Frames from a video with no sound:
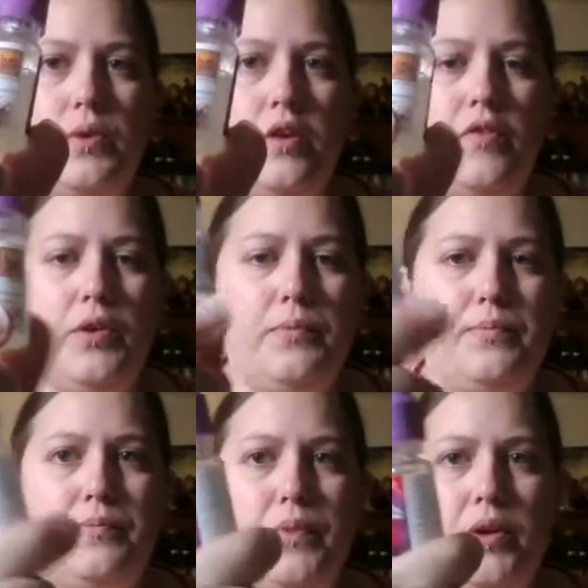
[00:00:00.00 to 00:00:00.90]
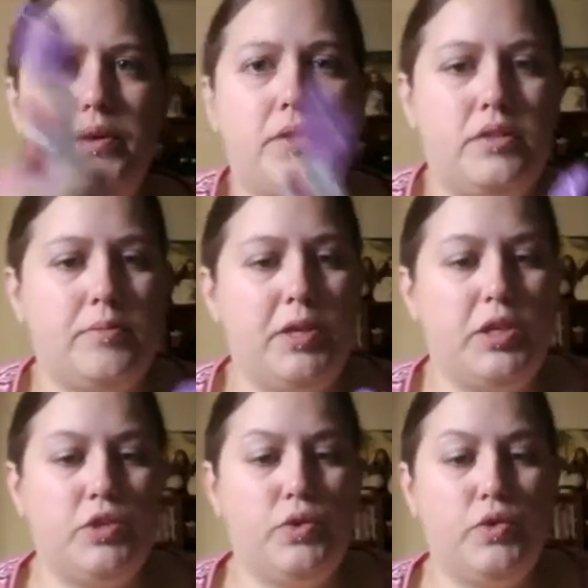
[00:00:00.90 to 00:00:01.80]
all over, just to
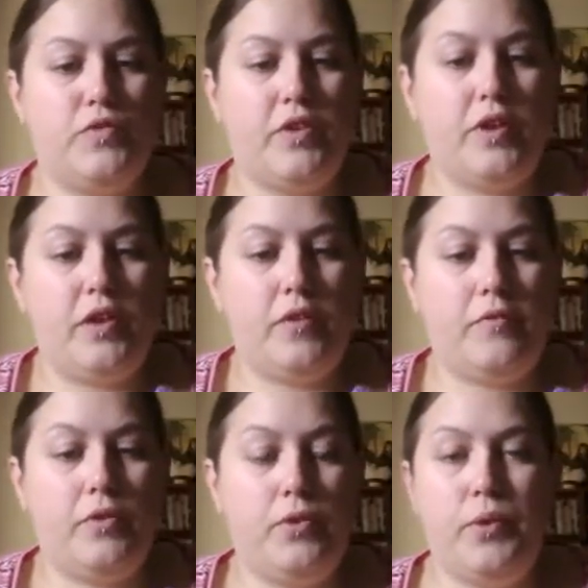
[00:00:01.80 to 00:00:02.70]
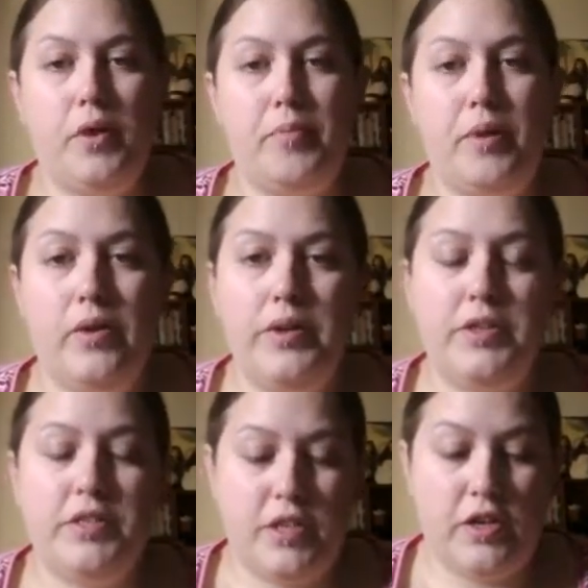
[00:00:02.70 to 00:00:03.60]
make sure that if you are
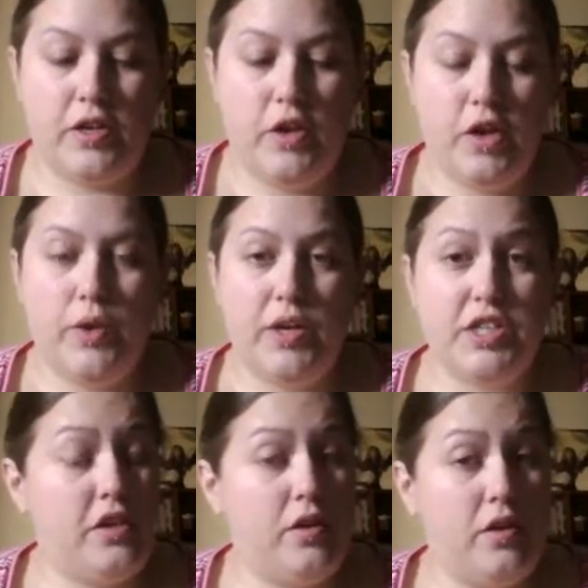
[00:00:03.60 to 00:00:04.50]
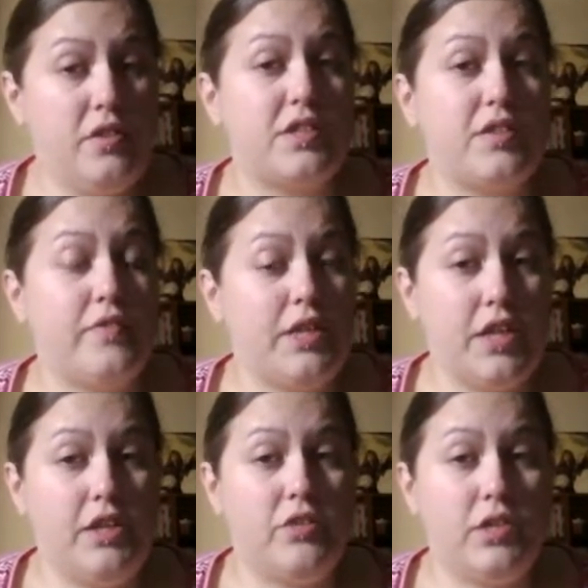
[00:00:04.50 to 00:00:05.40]
blind, that you actually know there's something
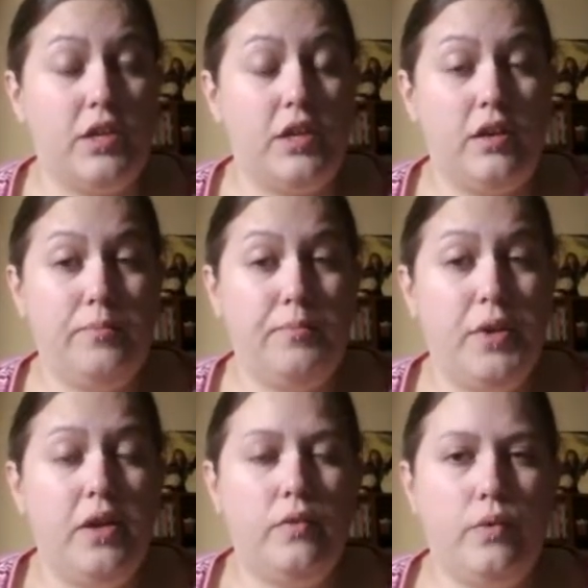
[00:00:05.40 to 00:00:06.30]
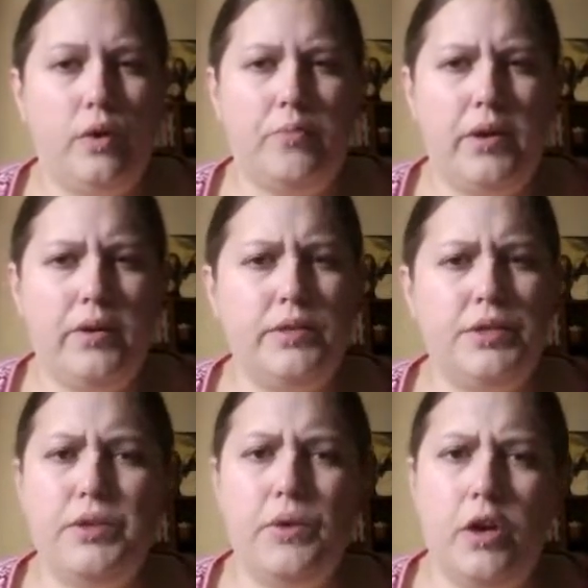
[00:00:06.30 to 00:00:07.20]
dangerous in here. If you are blind,
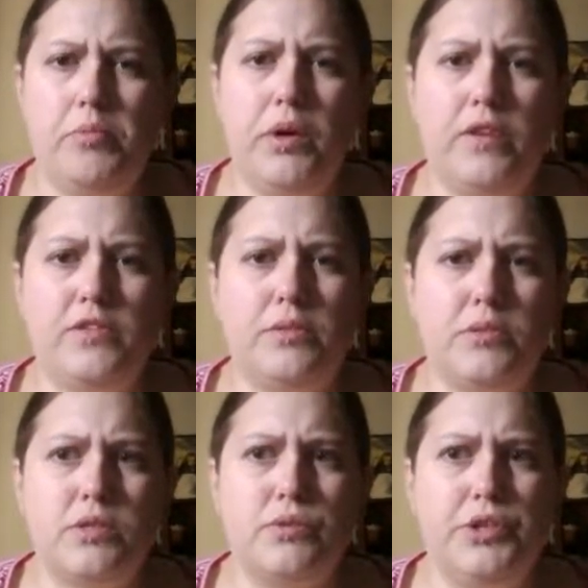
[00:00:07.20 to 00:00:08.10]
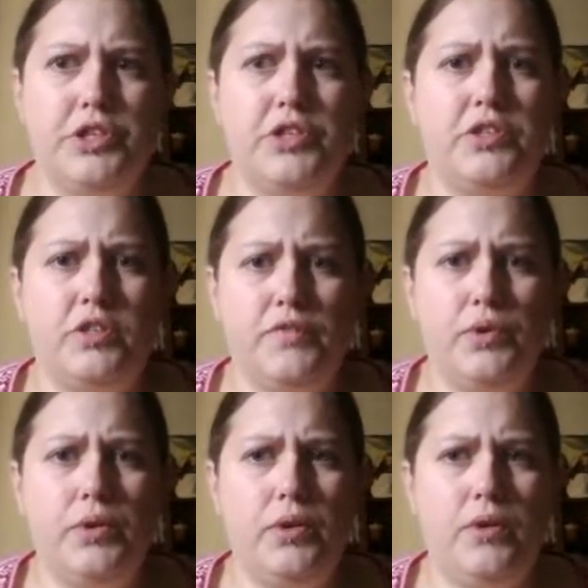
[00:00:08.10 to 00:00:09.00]
I do hope you have someone sorting your juices
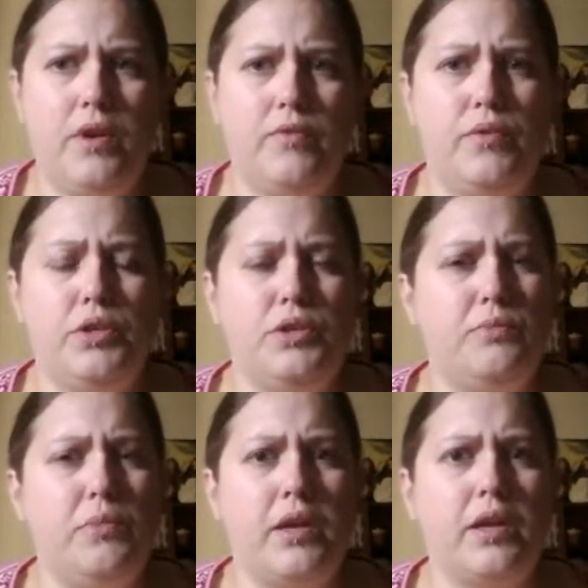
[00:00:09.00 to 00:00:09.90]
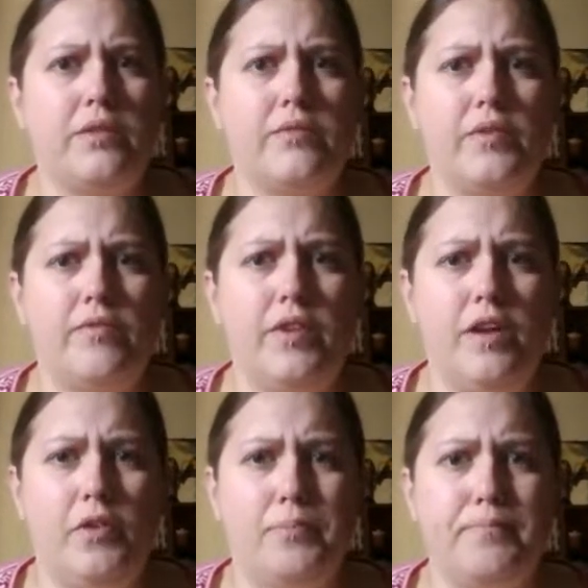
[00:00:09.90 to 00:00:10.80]
for you, otherwise you might get the wrong
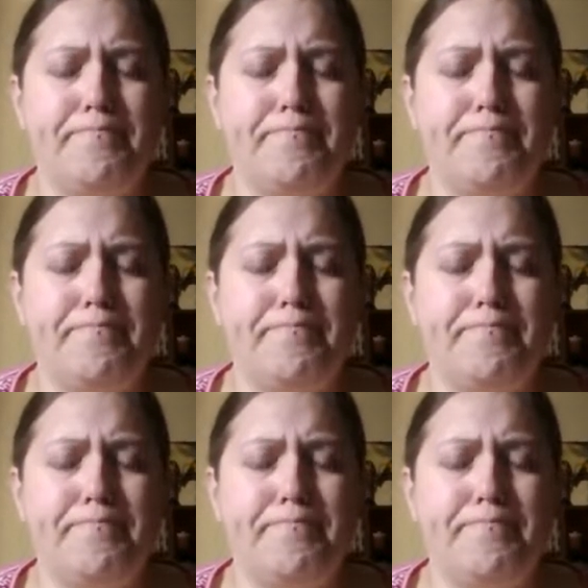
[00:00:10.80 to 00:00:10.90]
flavour.